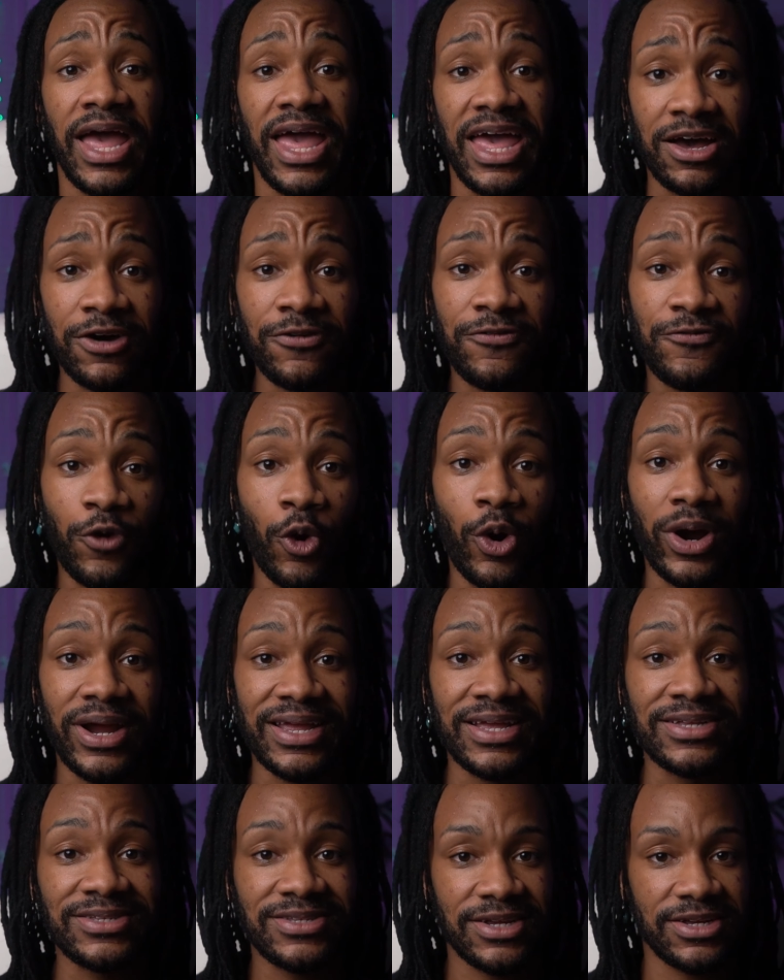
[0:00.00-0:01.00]

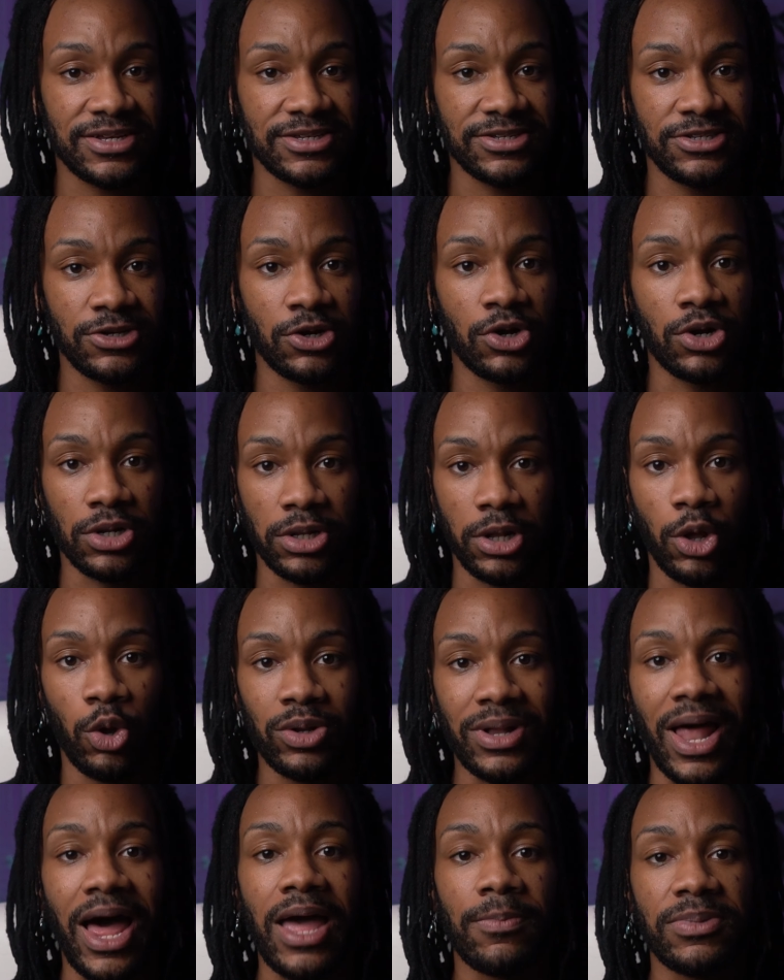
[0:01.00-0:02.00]
F4 isn't considered low
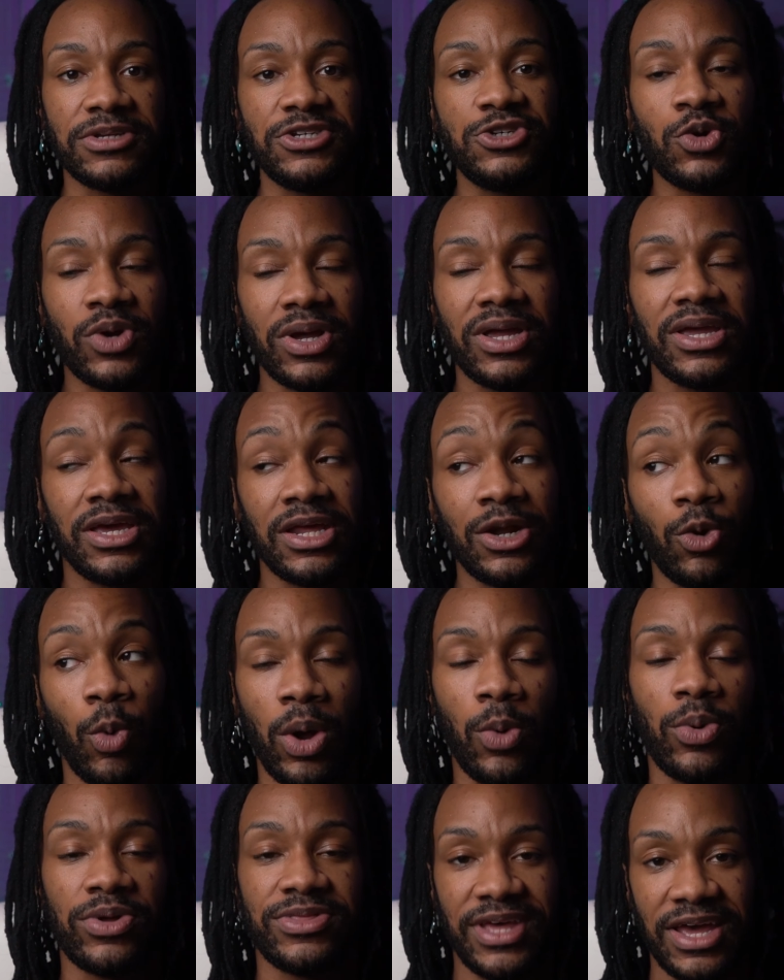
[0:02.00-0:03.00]
light, but you can get
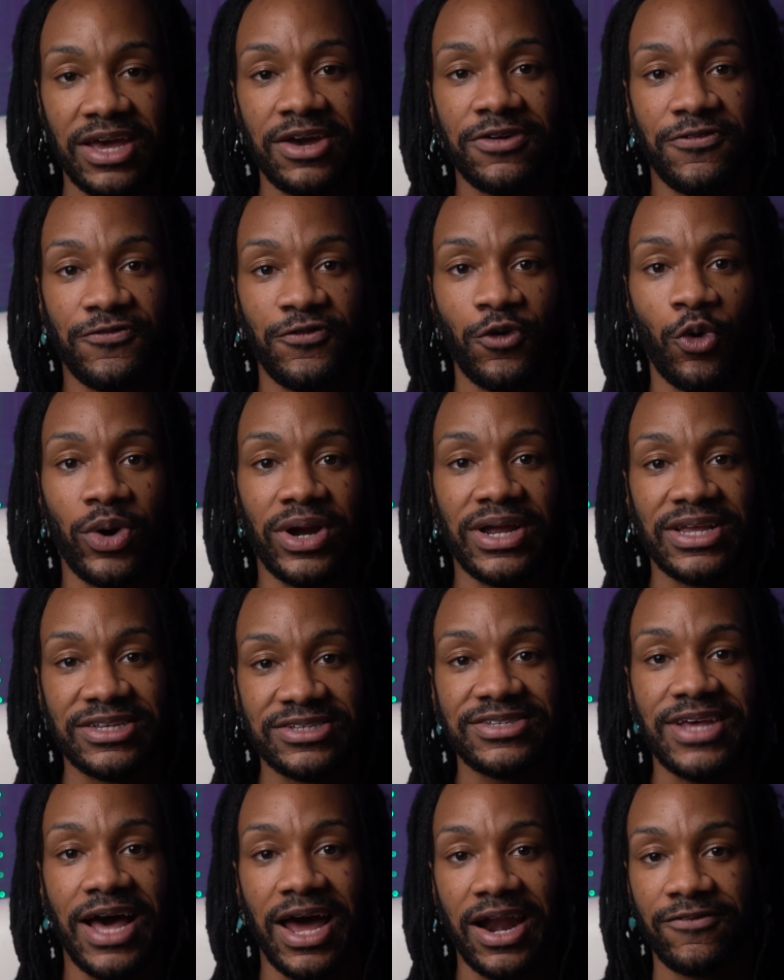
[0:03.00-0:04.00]
away with F4
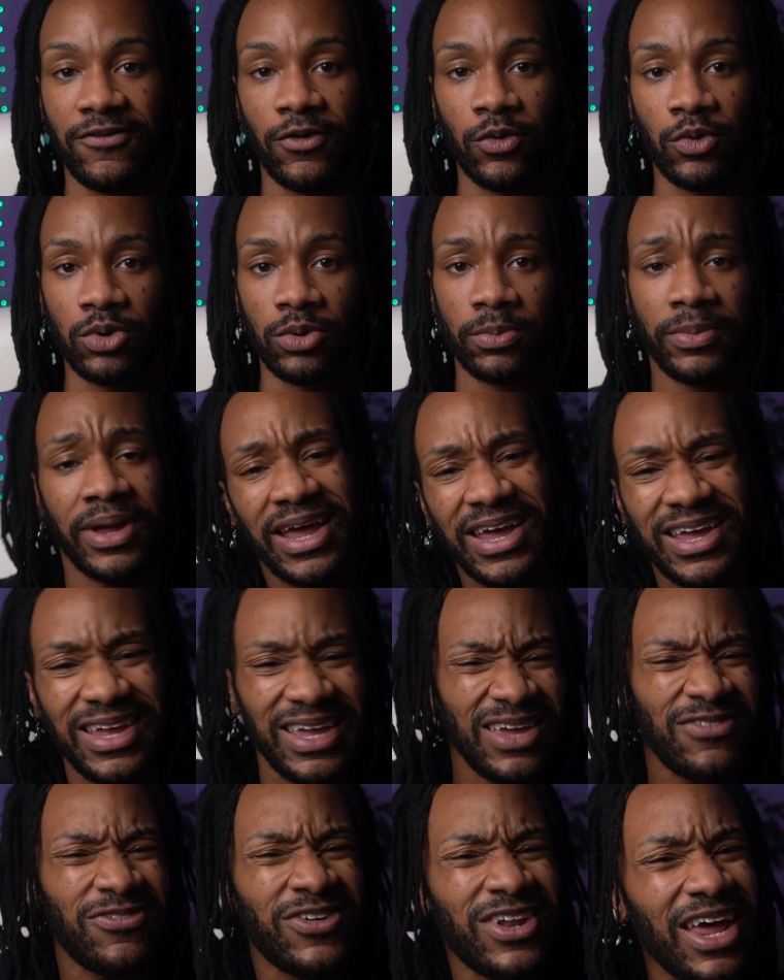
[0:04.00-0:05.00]
inside of a room,
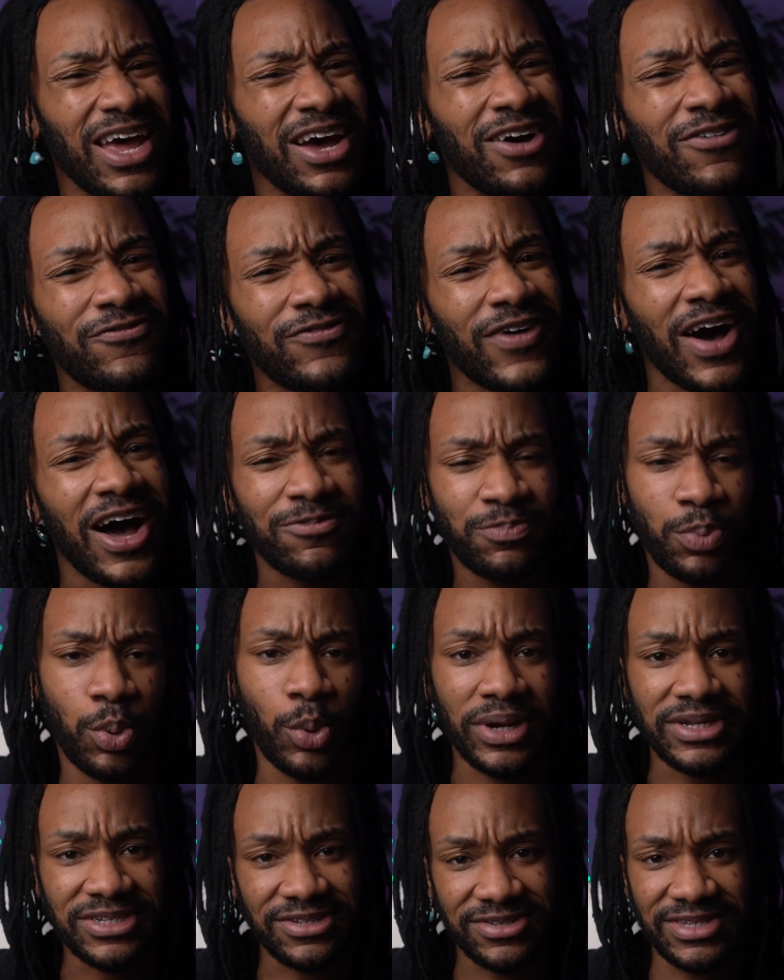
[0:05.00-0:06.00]
even
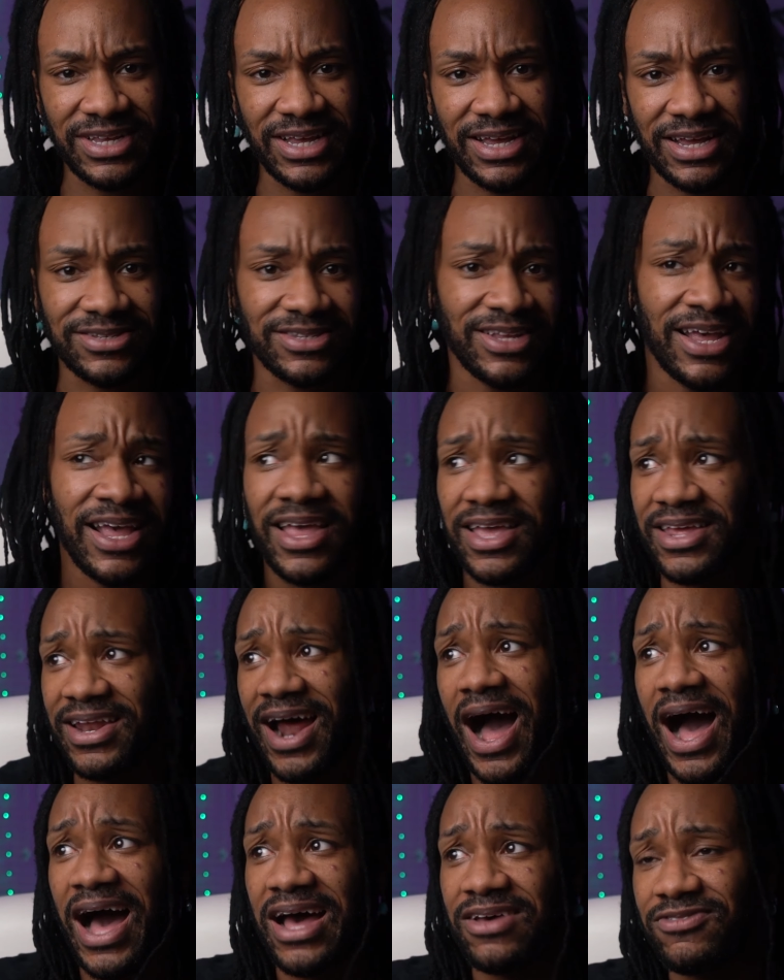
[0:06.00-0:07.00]
F5.6. And
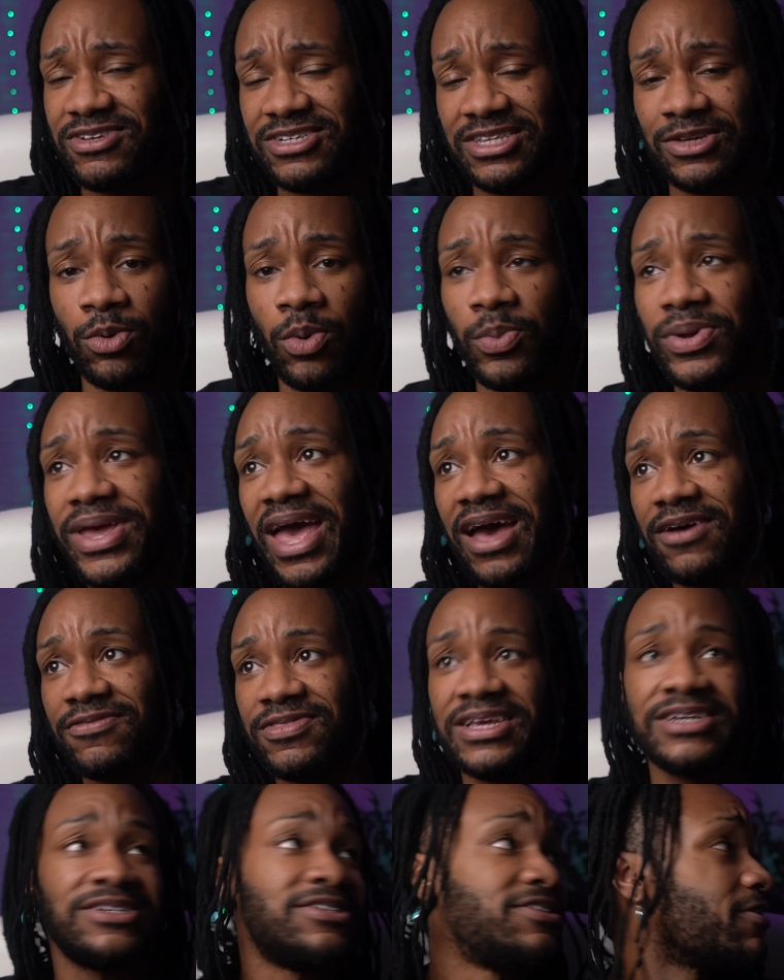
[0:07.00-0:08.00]
obviously when we have
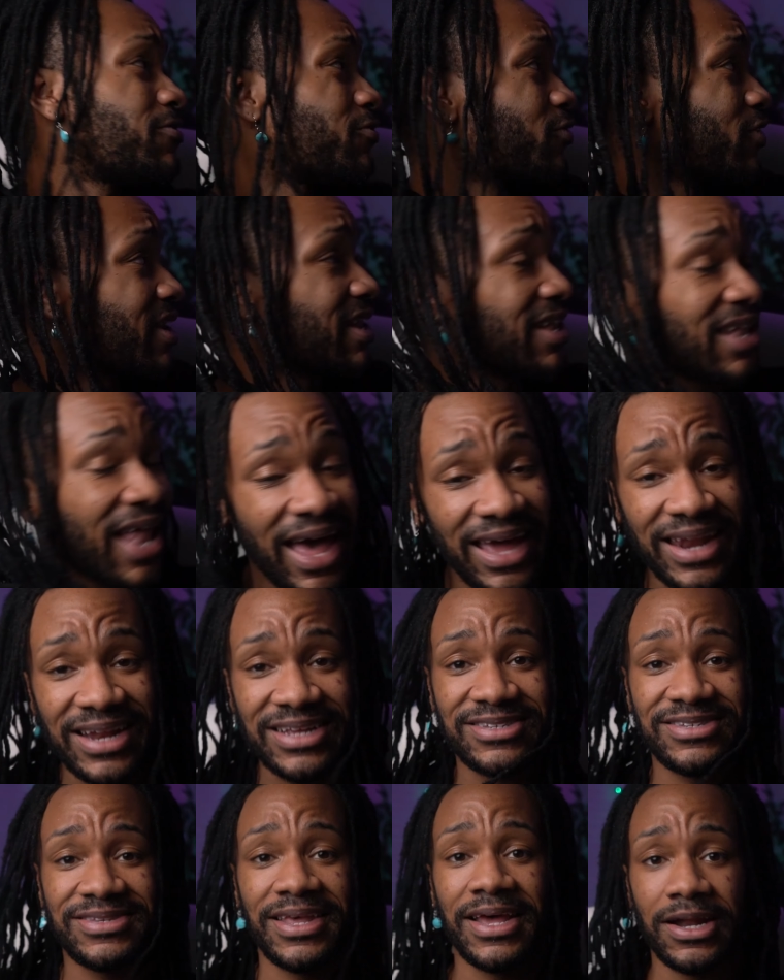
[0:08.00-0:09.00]
these different lighting
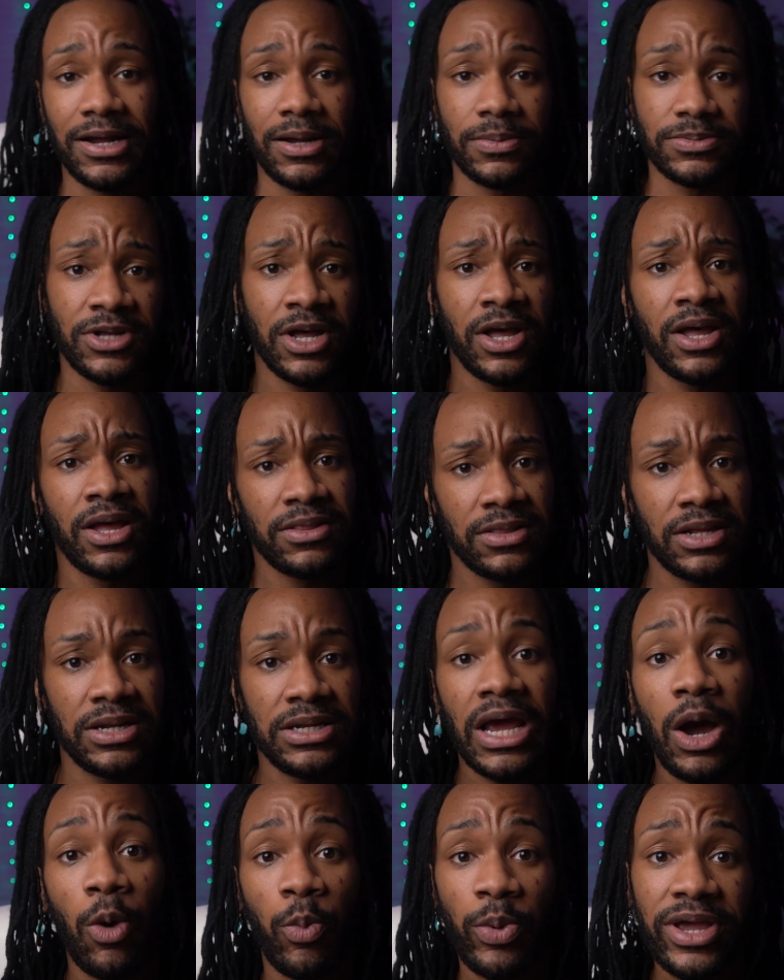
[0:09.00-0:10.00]
setups, then
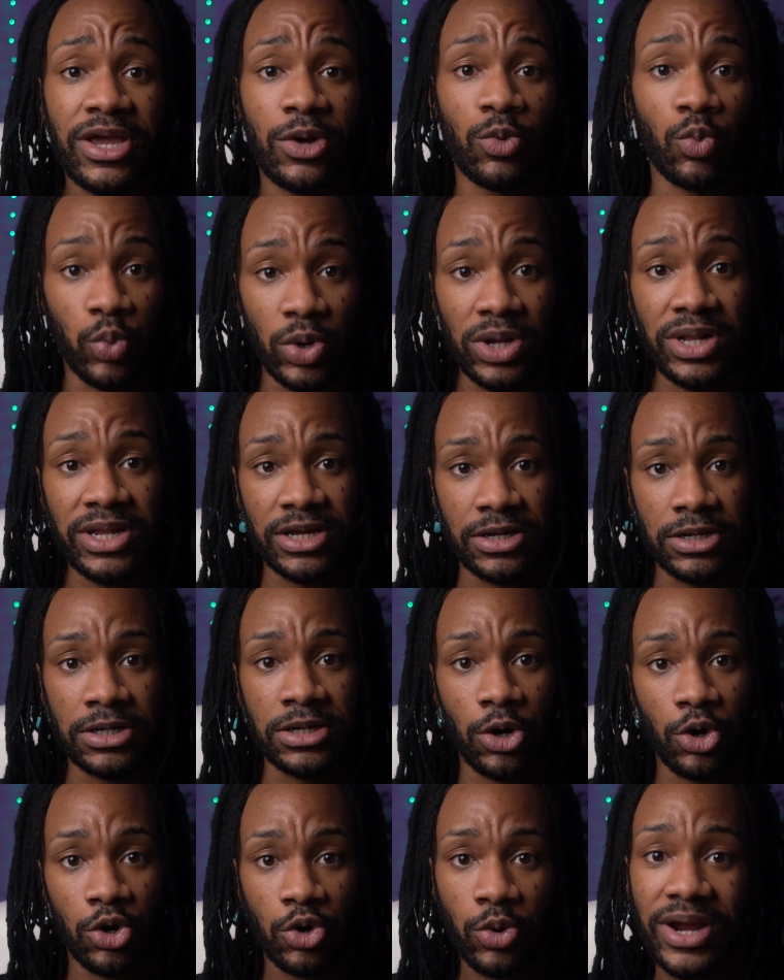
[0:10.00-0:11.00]
yeah, we can really,
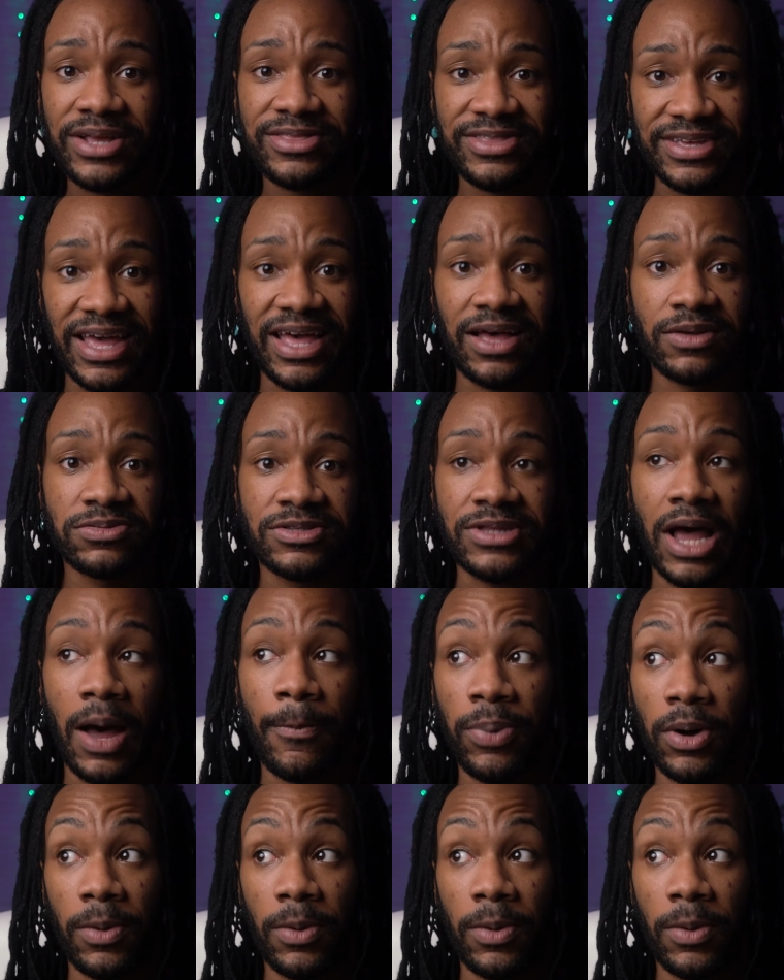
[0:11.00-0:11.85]
crank the f-stop